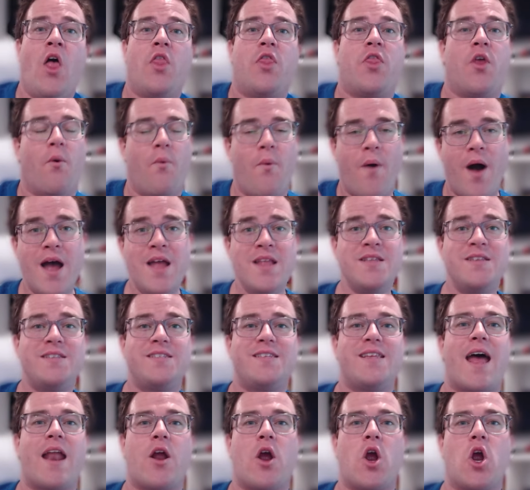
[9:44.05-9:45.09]
the ones
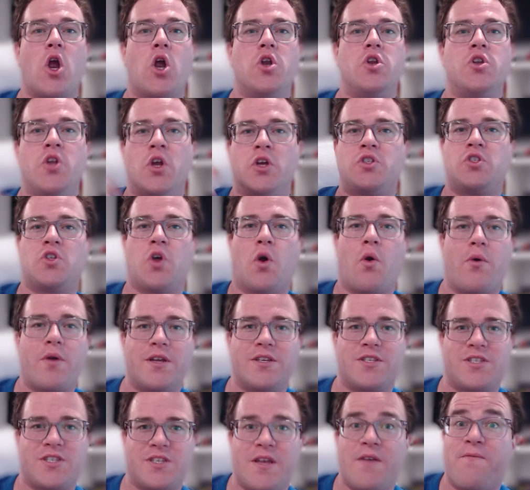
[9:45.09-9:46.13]
that are
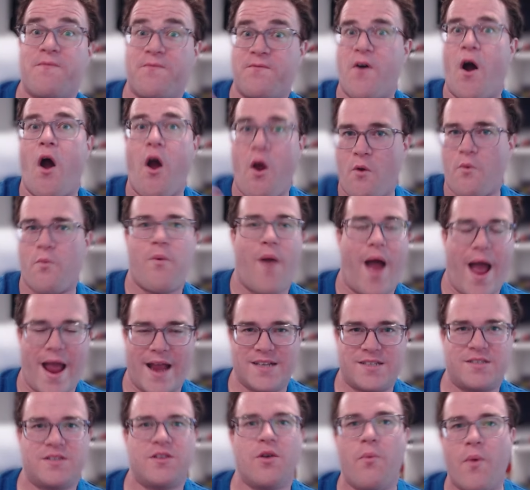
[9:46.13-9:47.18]
notoriously far
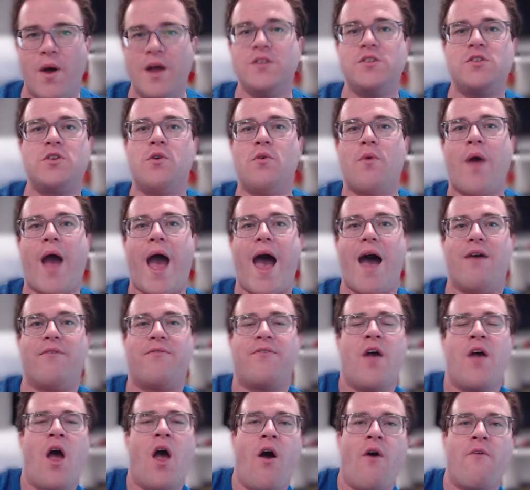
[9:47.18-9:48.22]
right, the ones who have